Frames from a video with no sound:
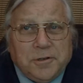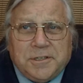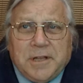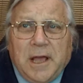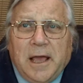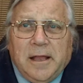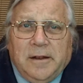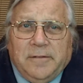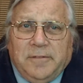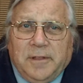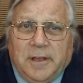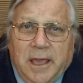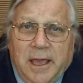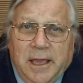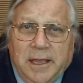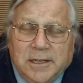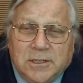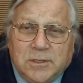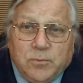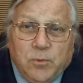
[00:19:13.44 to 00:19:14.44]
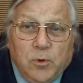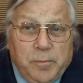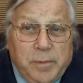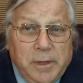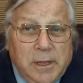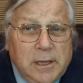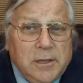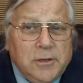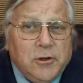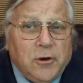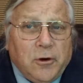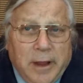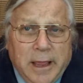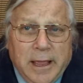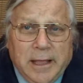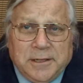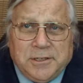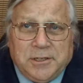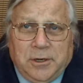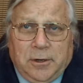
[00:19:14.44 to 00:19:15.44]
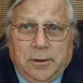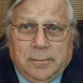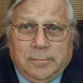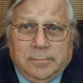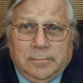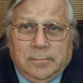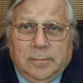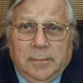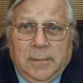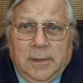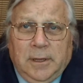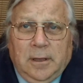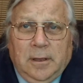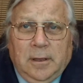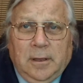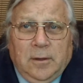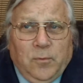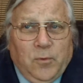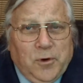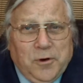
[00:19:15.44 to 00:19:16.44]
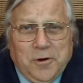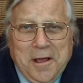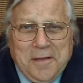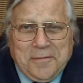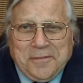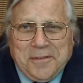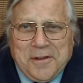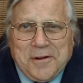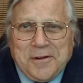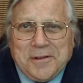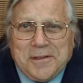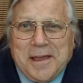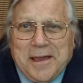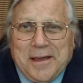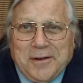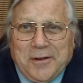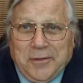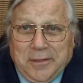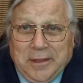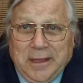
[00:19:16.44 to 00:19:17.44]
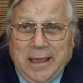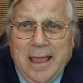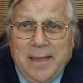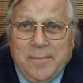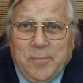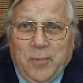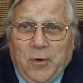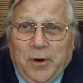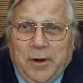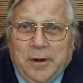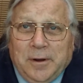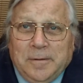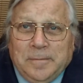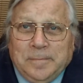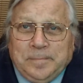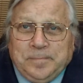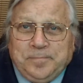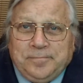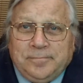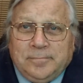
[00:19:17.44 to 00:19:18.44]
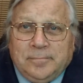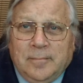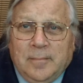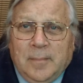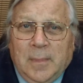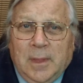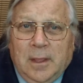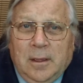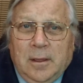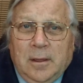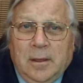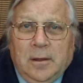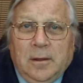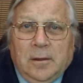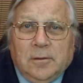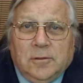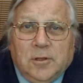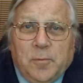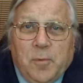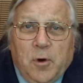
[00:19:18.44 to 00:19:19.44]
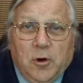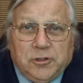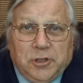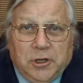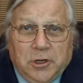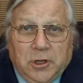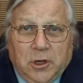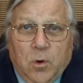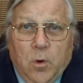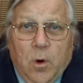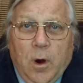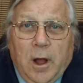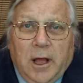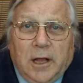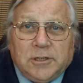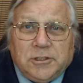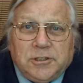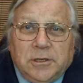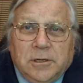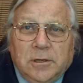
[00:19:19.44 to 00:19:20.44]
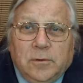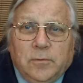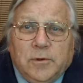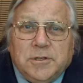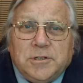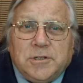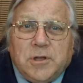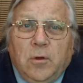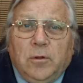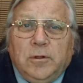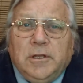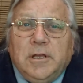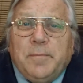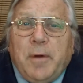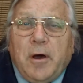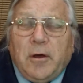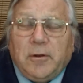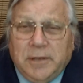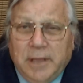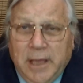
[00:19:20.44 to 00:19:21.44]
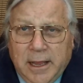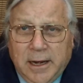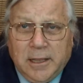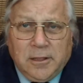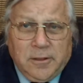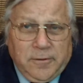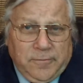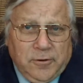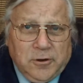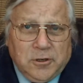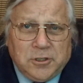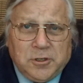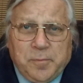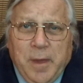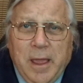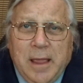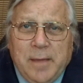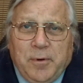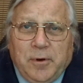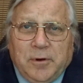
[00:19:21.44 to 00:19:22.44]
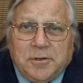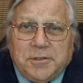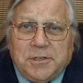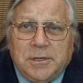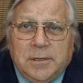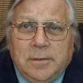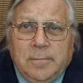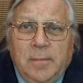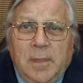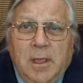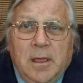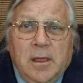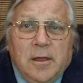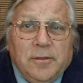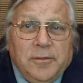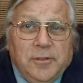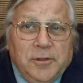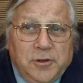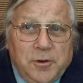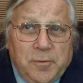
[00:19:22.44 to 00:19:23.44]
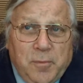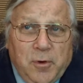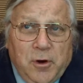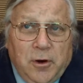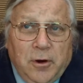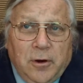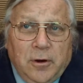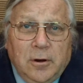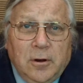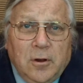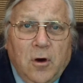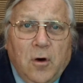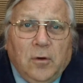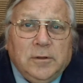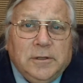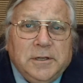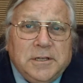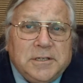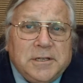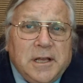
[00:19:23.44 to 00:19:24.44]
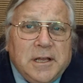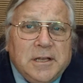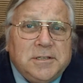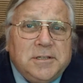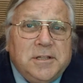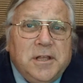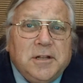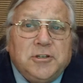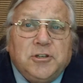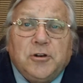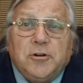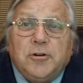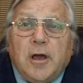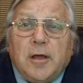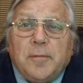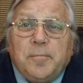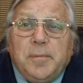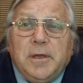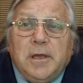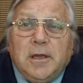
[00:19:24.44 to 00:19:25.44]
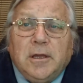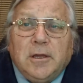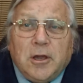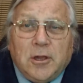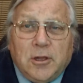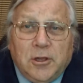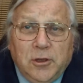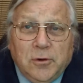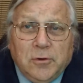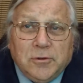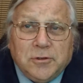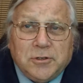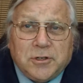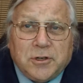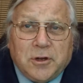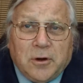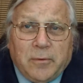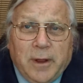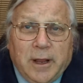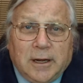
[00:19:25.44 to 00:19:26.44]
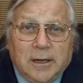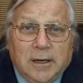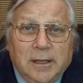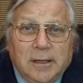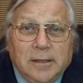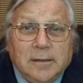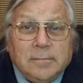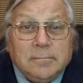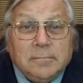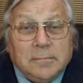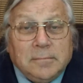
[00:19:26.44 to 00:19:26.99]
side of the case will be in your answer. We're not there yet on the game board. The motion to quash was only about getting the first papers. The demurrer only says that you're not being accused correctly.